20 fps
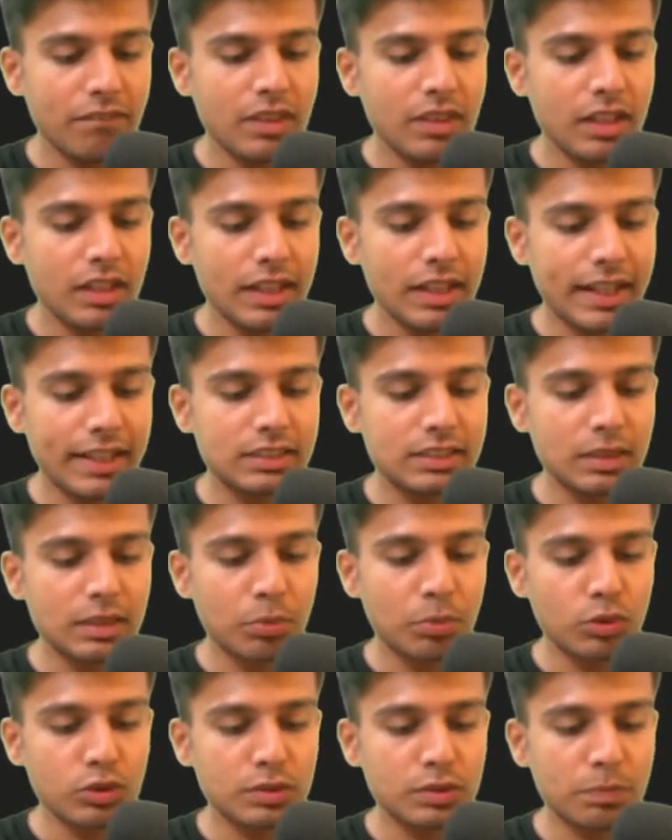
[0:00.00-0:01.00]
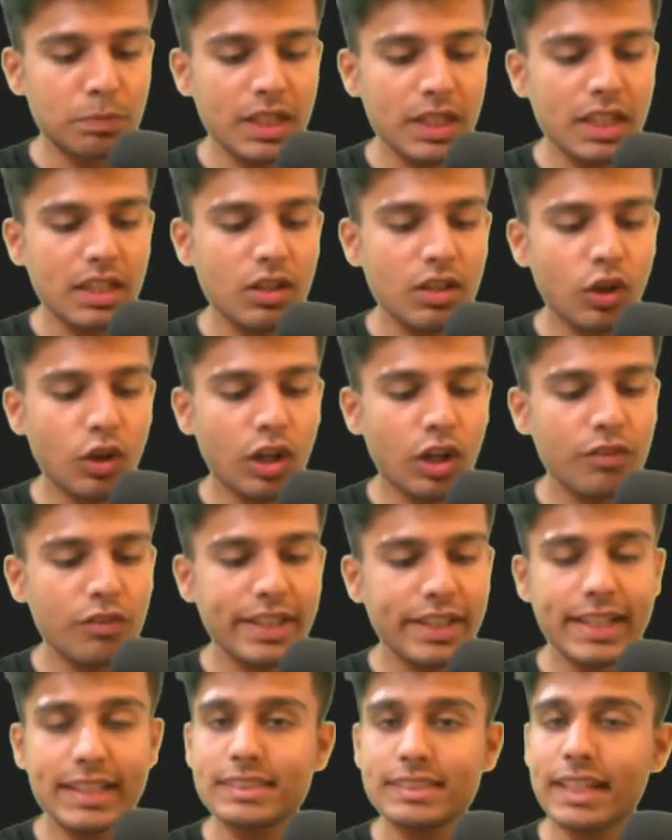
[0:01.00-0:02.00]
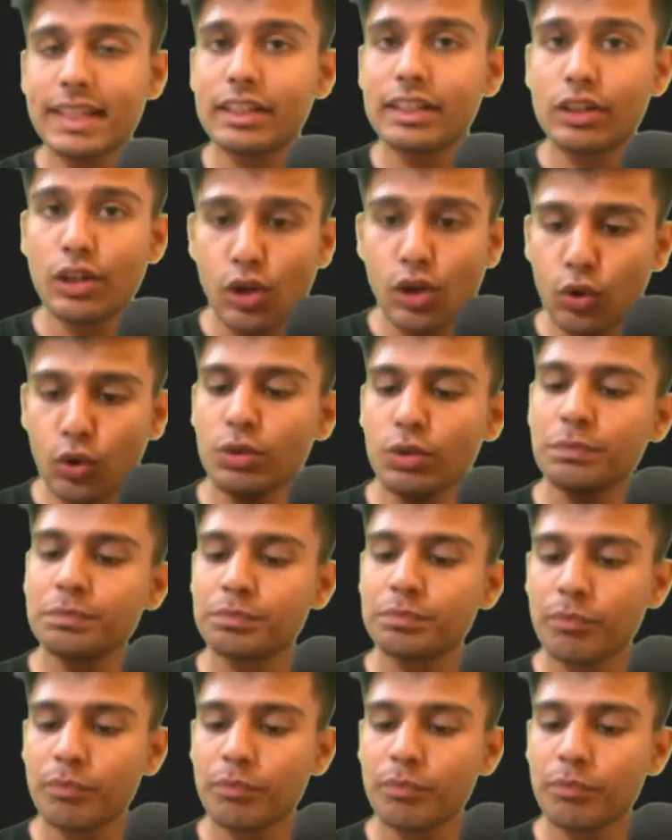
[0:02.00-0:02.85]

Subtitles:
let's suppose P, or we can say it low,